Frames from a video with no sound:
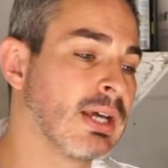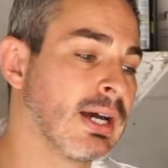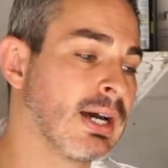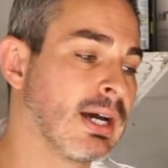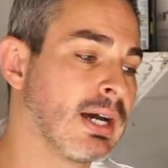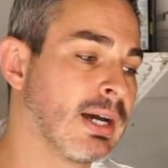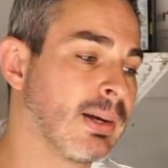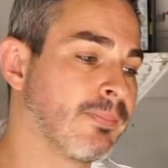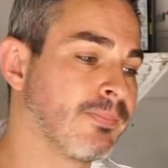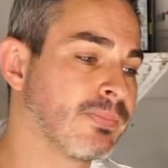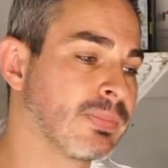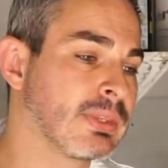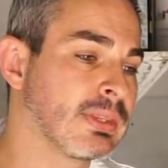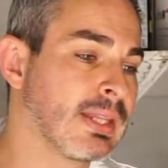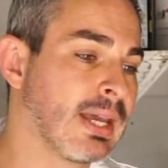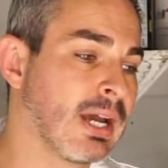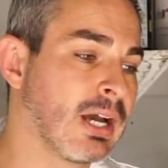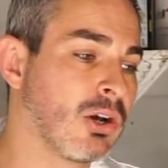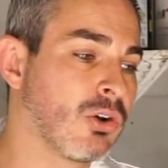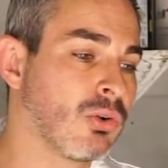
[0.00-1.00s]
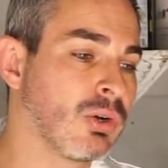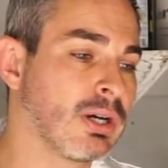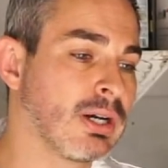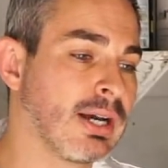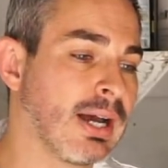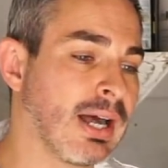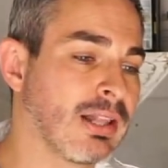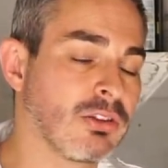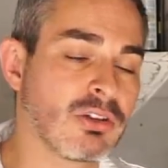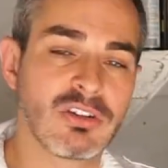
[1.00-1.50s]
Um, now,
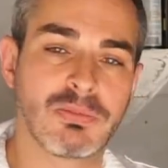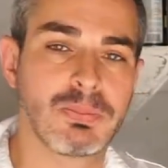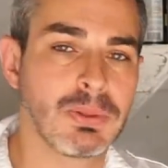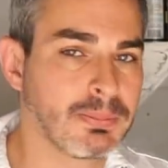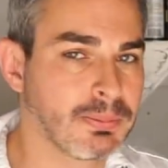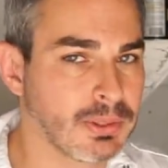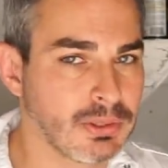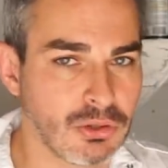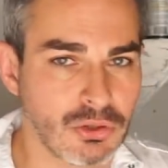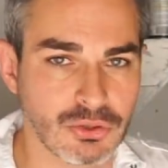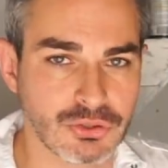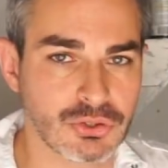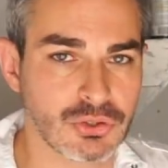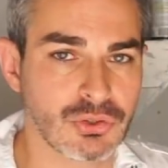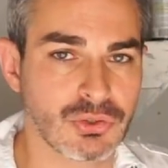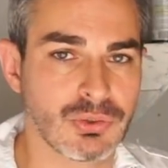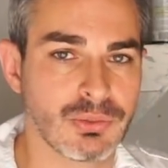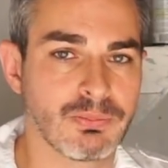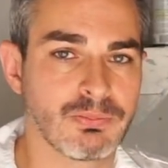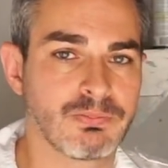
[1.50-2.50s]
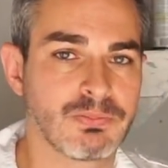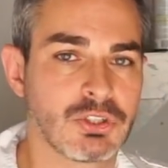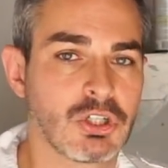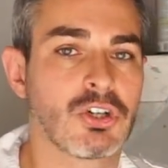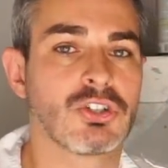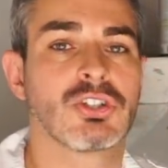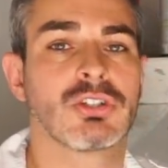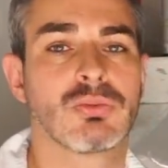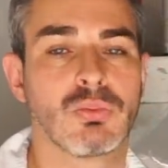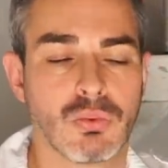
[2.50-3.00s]
a lot of people also
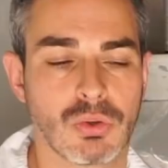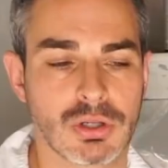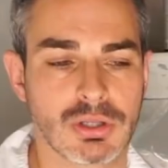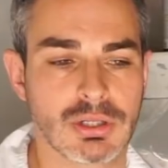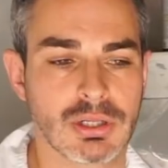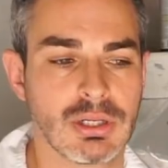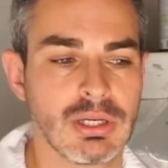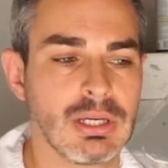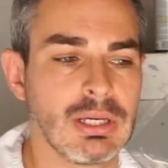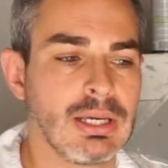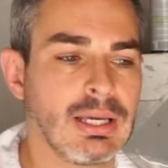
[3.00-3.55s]
charge at work.